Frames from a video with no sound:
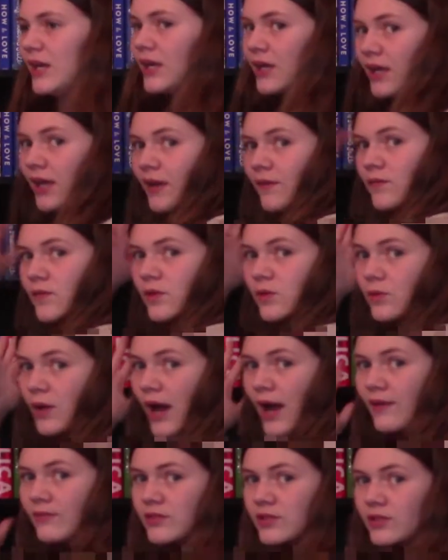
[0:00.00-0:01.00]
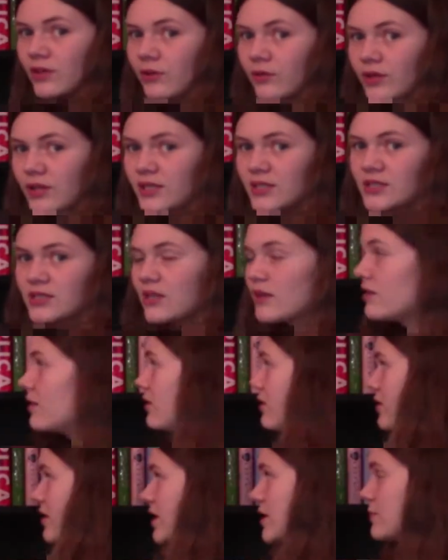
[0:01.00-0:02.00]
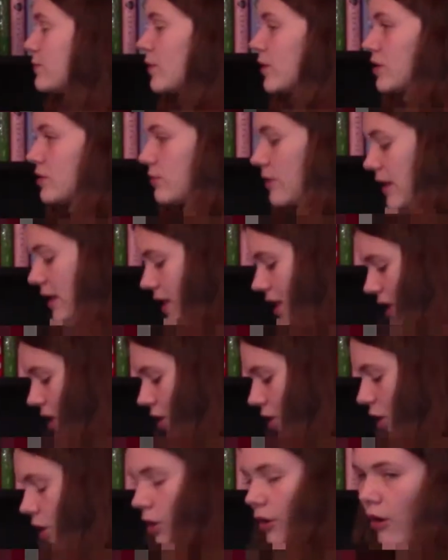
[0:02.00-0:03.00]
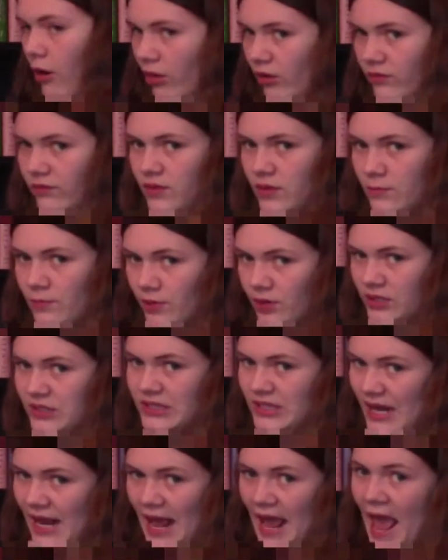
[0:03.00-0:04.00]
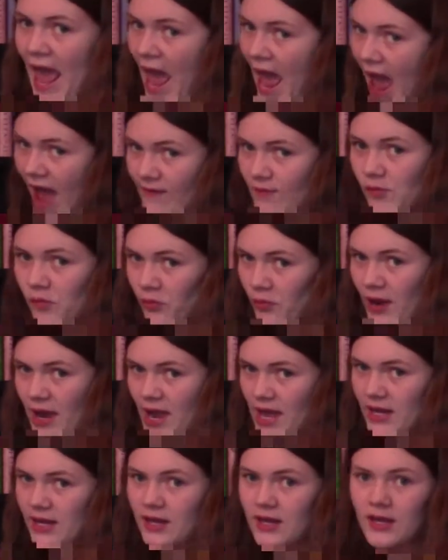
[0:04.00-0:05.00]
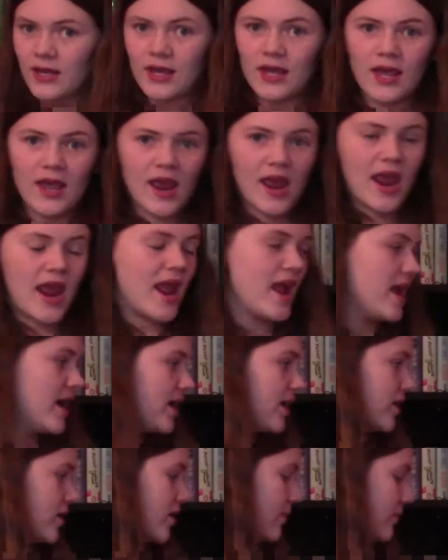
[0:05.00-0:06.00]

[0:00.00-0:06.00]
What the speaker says: if you haven't noticed, these books right here are all of the books that I haven't read, and